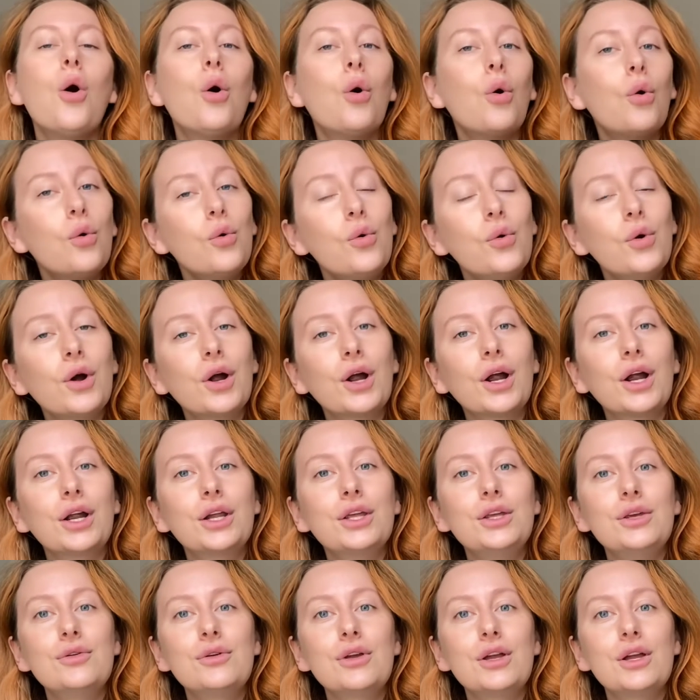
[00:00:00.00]
Or
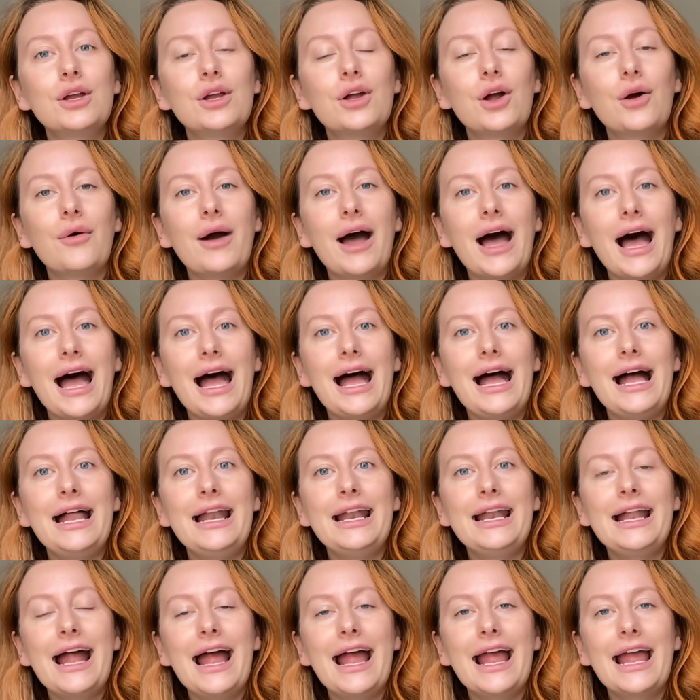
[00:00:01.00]
you can go
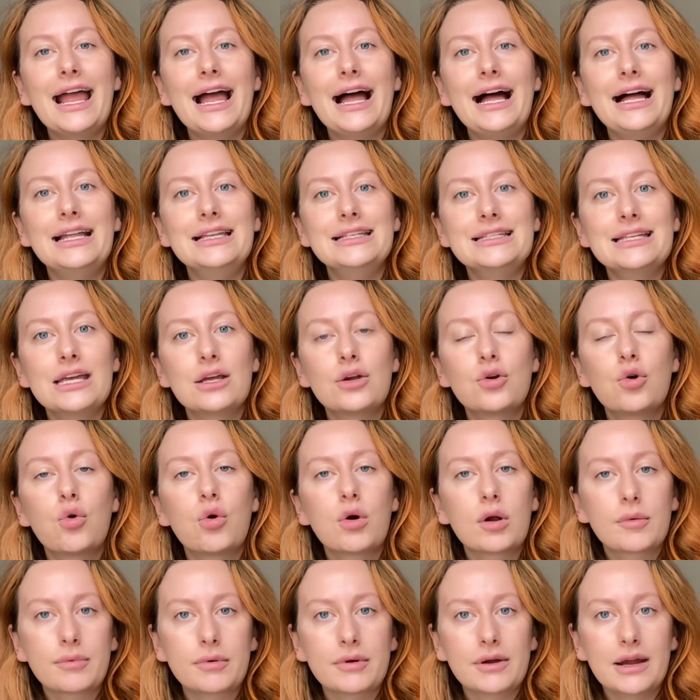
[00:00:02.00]
ahead and
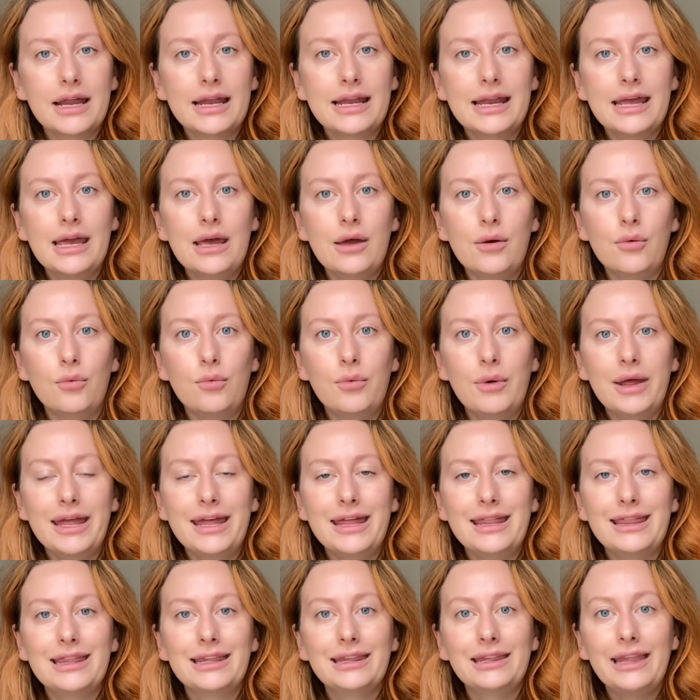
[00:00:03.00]
incorporate it
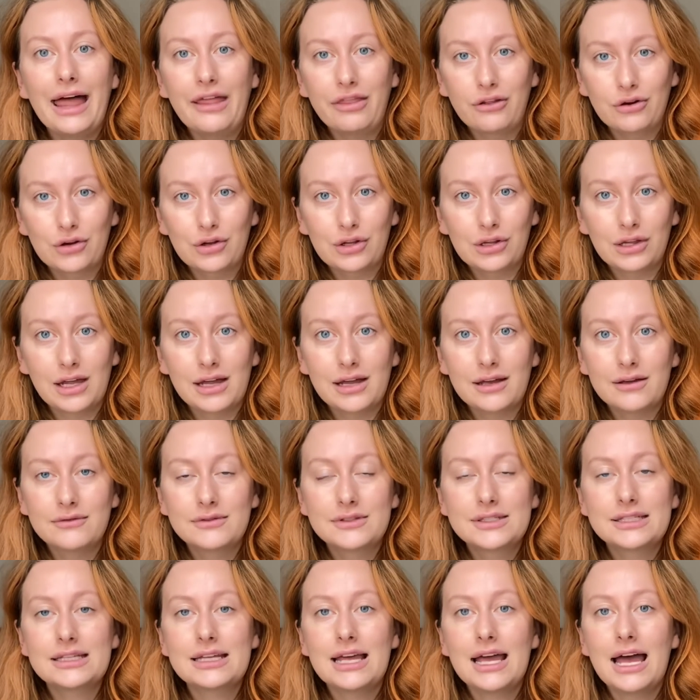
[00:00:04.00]
with leather
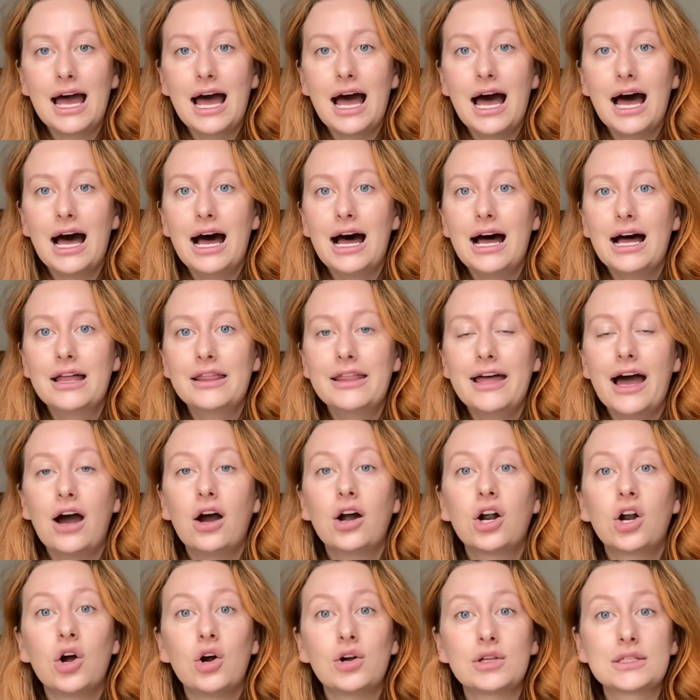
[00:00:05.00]
gloves that
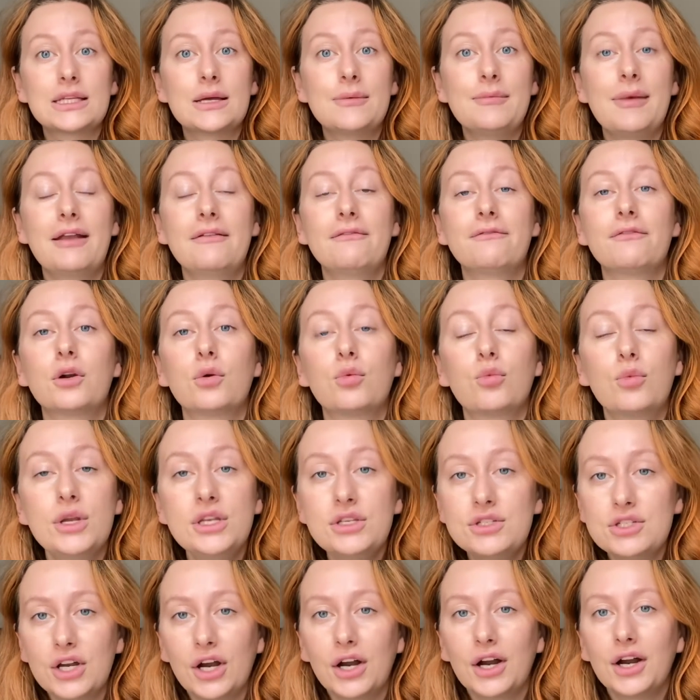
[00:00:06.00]
are also meant for
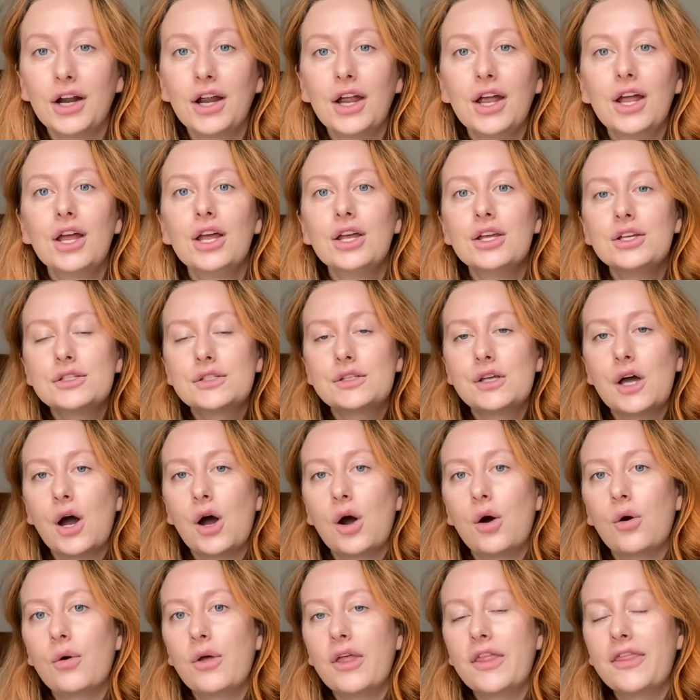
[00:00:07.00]
winter.
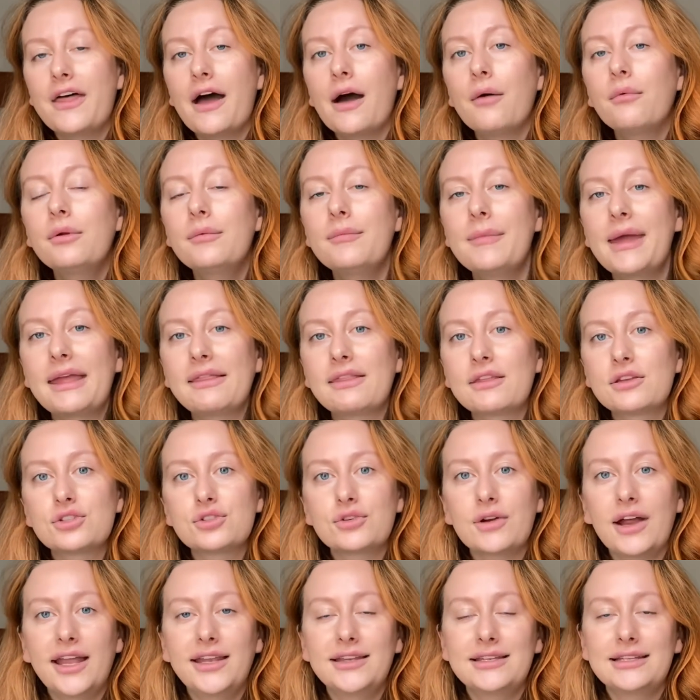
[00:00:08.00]
So that would make the
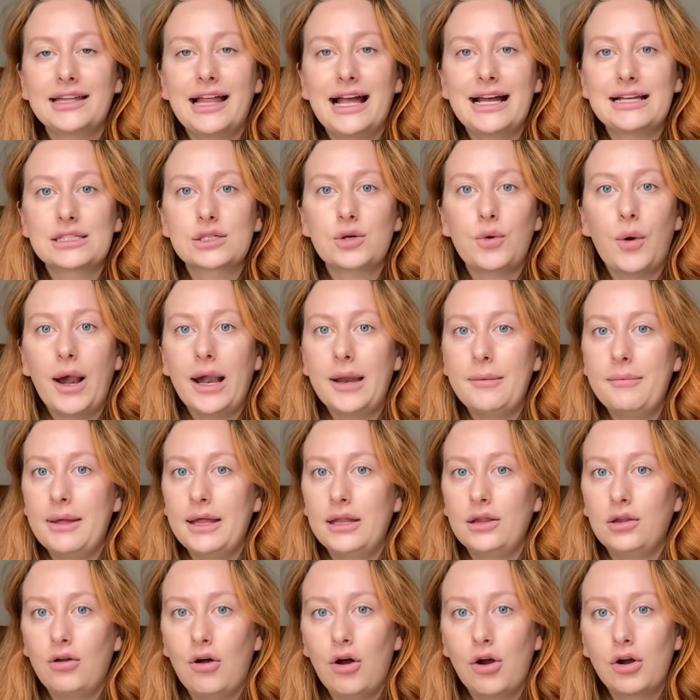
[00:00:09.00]
trend last quite a
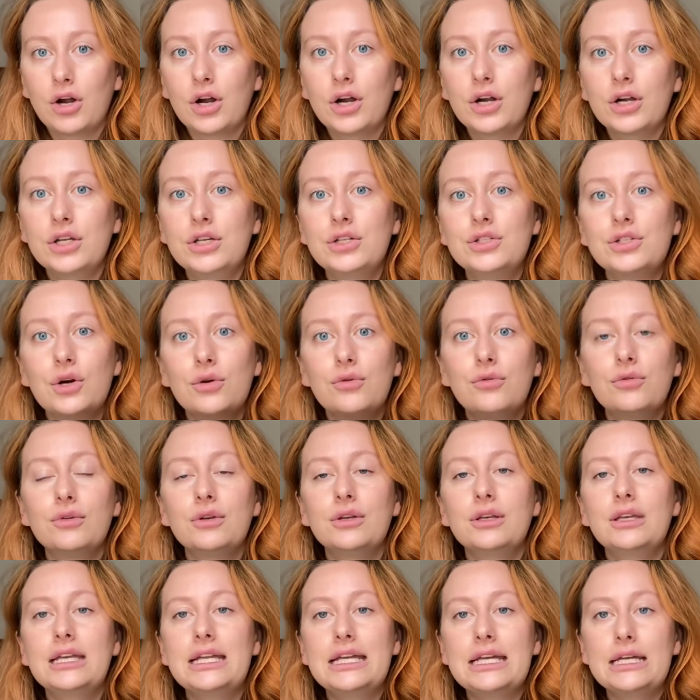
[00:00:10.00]
bit longer. You don't
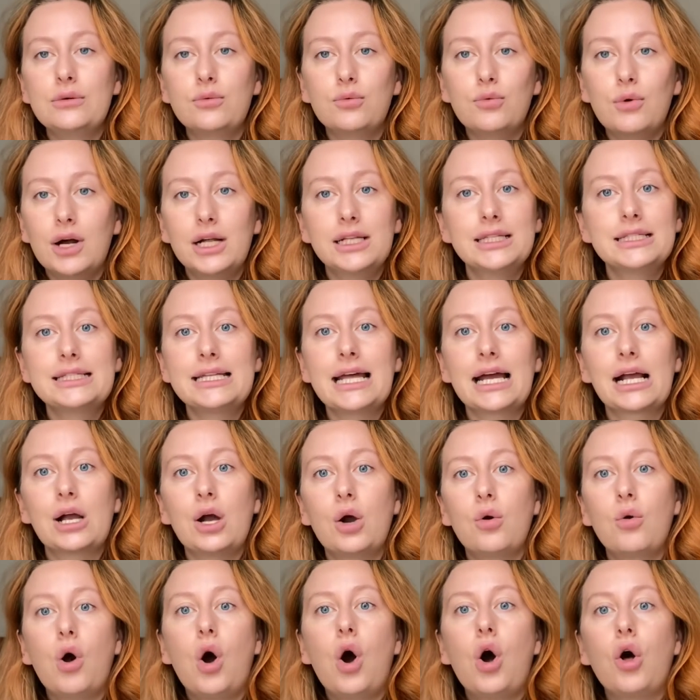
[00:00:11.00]
need ones that
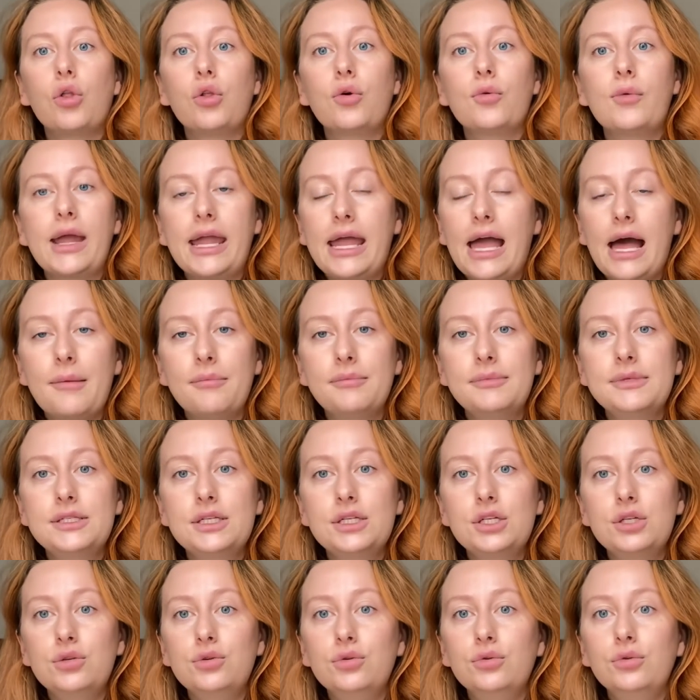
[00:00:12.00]
go all the way up
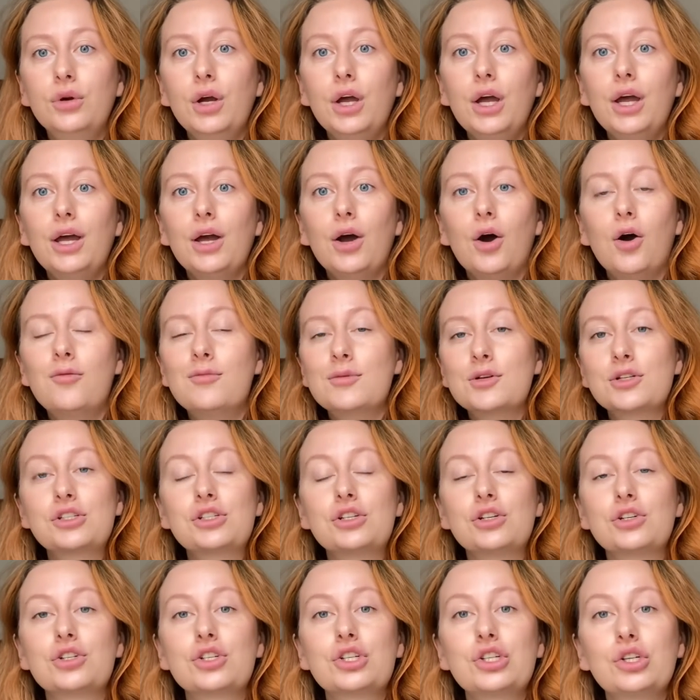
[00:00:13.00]
to
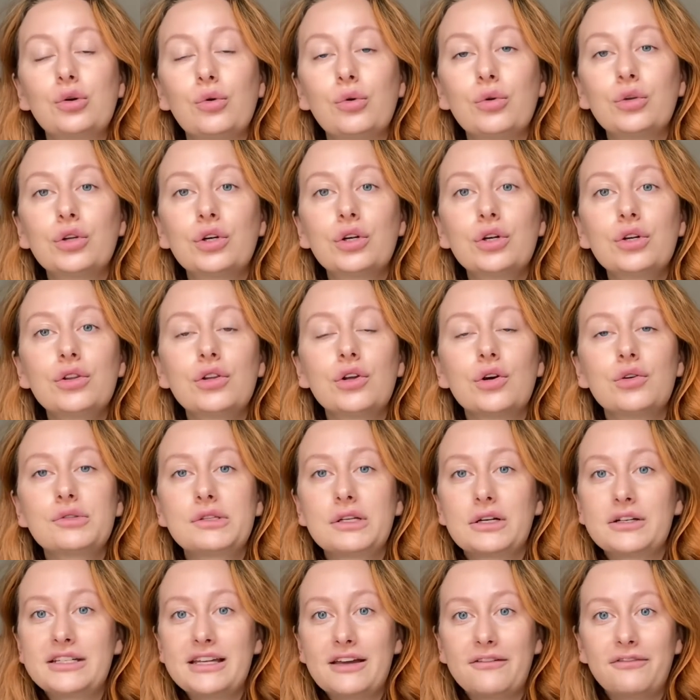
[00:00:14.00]
almost your shoulder. Those
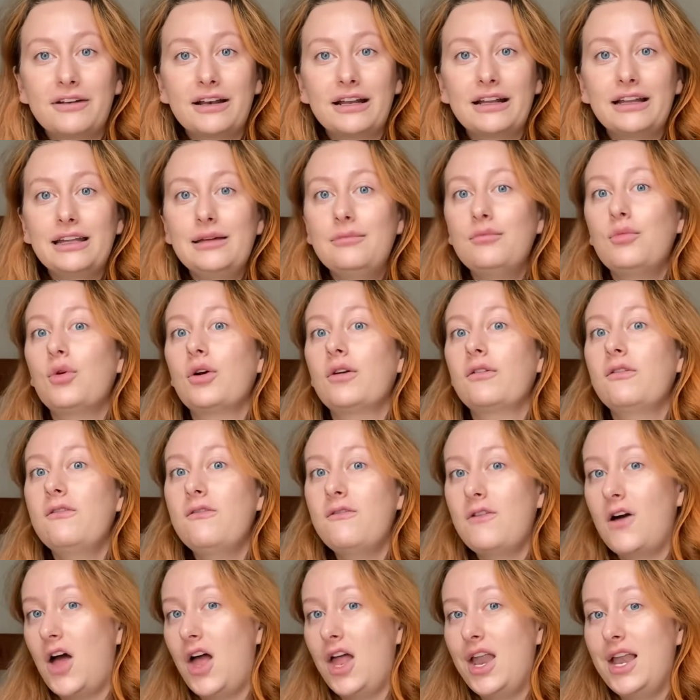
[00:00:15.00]
are definitely more
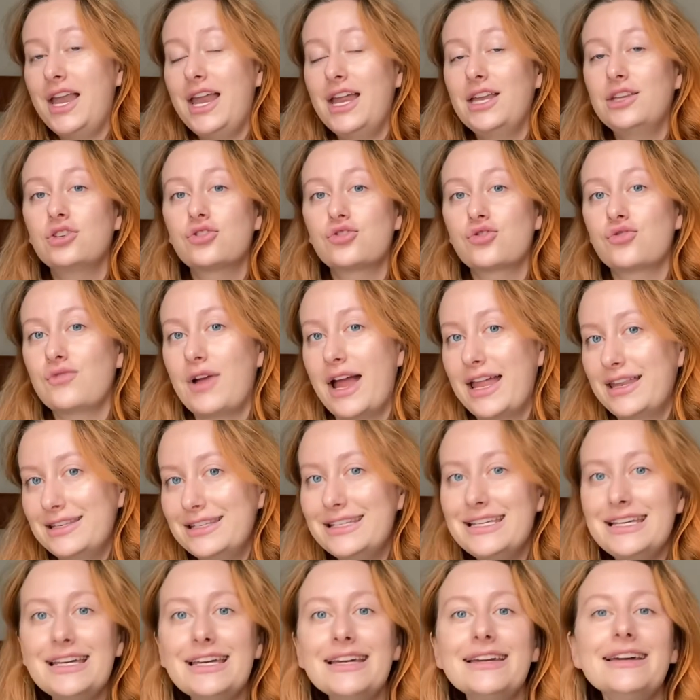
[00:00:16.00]
fun and
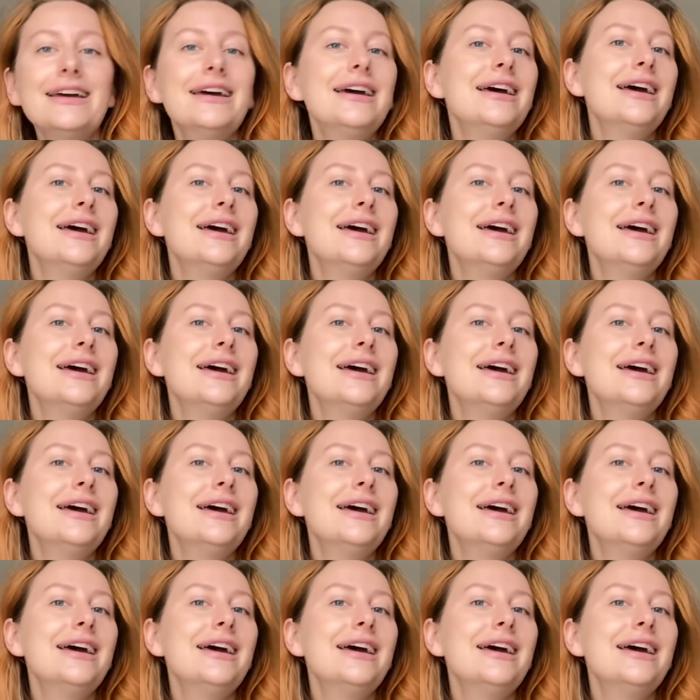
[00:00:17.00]
trendy.